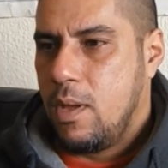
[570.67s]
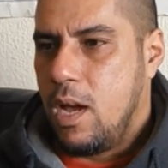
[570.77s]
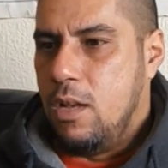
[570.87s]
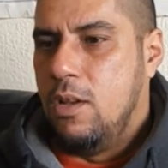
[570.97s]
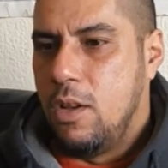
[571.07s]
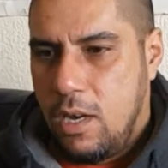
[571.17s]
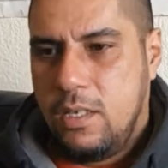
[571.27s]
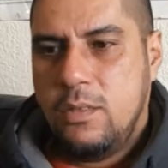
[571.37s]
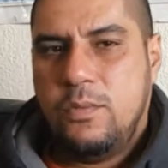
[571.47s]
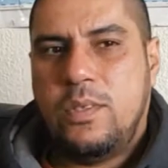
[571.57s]
a lot
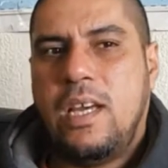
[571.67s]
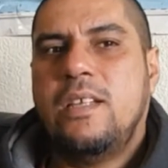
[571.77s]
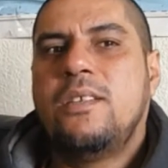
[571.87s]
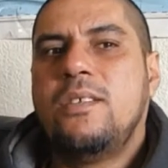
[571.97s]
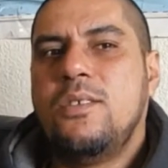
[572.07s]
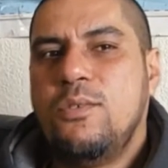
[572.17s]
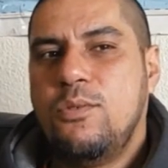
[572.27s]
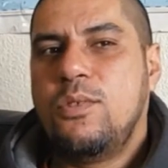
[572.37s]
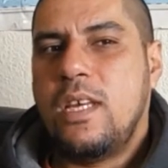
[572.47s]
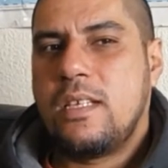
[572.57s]
of that
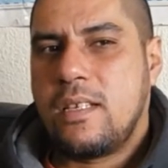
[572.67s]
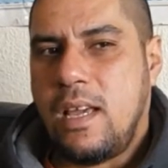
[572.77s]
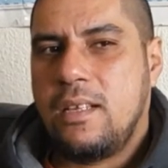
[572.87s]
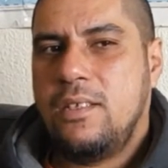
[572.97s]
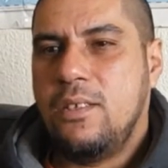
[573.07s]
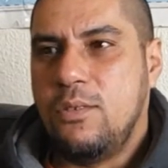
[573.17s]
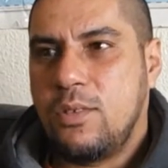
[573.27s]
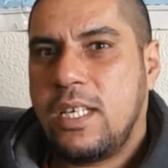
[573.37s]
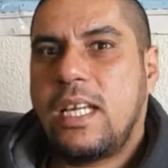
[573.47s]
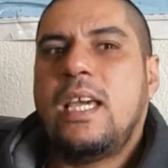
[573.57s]
youth, that gangster
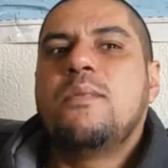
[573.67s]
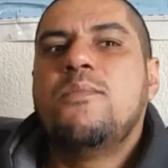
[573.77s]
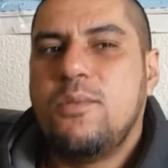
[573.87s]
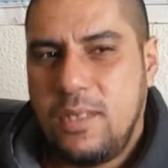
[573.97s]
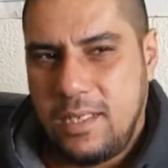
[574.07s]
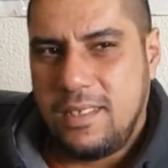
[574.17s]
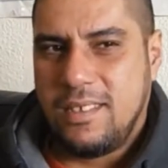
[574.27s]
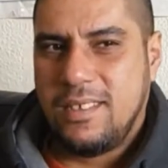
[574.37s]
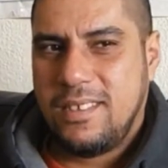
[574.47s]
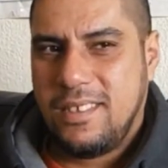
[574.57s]
youth, came to
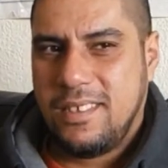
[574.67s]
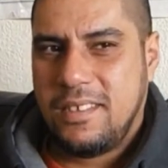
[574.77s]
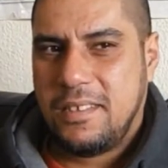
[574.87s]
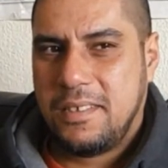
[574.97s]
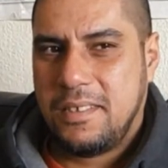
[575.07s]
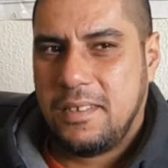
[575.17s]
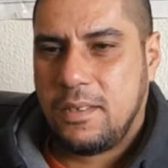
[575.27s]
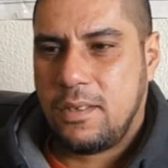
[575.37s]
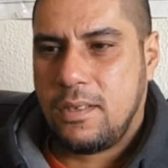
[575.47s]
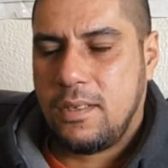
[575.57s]
T-Zers,
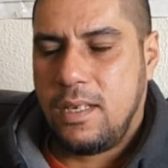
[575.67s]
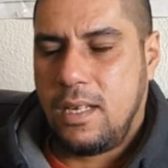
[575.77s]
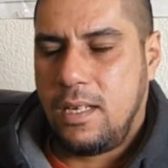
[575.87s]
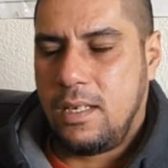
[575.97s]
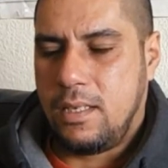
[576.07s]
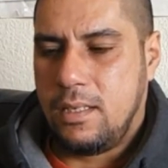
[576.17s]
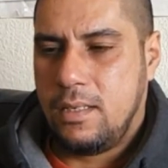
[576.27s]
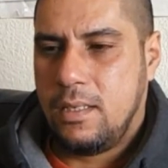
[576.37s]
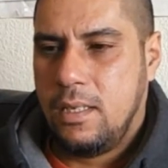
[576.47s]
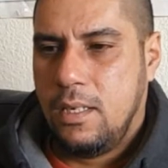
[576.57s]
and
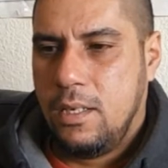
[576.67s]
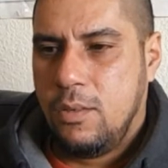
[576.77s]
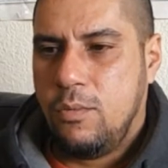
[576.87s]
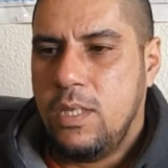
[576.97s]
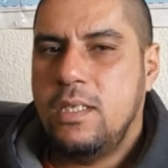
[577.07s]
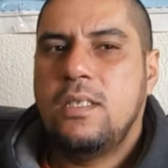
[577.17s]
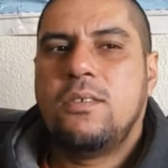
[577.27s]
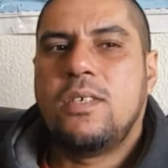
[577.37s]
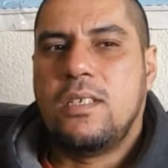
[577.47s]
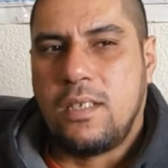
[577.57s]
we needed
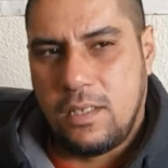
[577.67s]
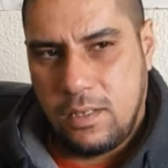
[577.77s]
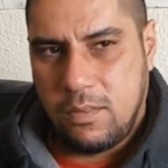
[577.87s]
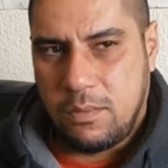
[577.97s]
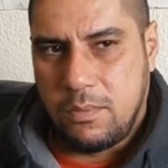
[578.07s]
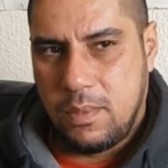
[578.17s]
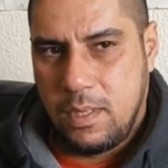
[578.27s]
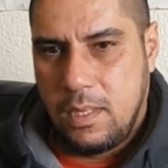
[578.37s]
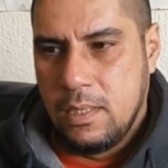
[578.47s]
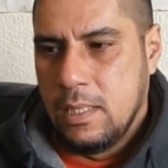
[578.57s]
to get rid of them.
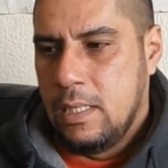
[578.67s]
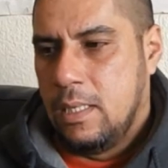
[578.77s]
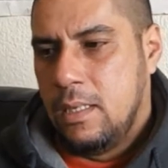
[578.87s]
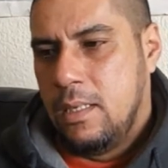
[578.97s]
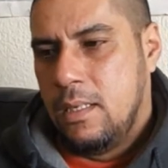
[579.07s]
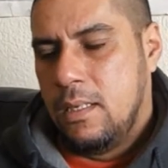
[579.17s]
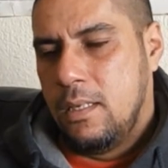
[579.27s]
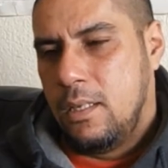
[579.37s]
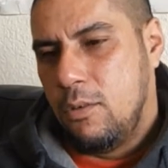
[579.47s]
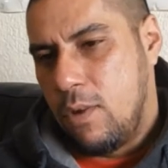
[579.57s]

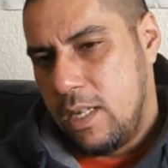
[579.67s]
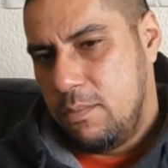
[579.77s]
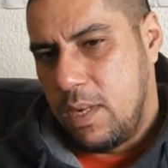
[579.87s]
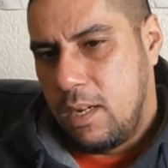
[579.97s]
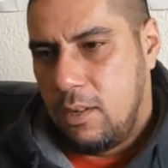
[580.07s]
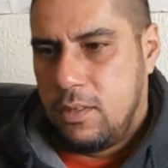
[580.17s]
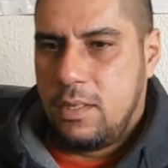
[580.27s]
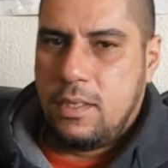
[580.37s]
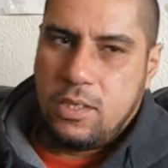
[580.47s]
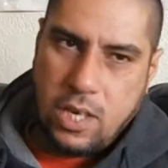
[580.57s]
The white bouncer,
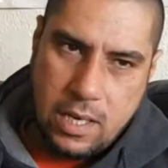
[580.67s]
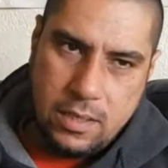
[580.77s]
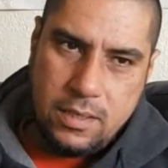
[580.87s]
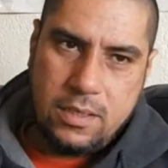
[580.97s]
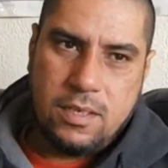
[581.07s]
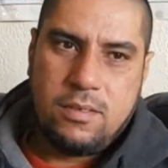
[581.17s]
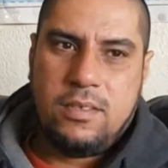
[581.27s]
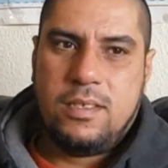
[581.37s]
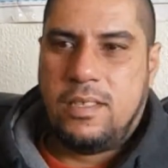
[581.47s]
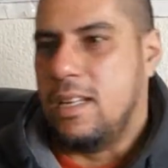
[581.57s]
the Chinese
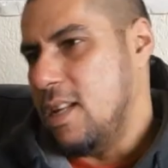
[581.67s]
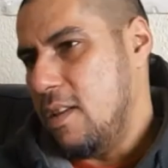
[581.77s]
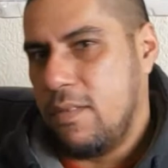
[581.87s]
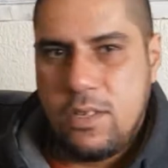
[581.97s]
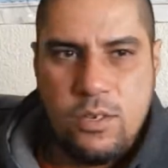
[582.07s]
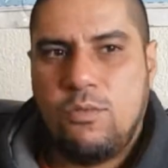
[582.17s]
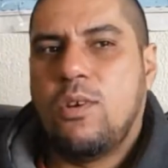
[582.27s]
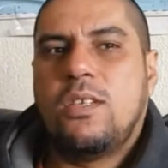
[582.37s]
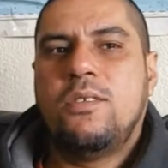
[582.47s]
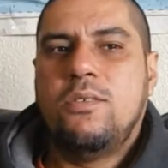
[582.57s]
owner, they never knew
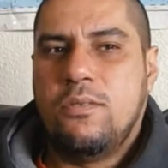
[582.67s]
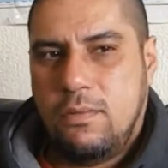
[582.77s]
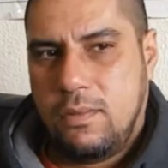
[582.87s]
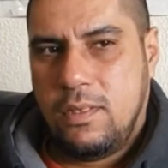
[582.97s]
what to do,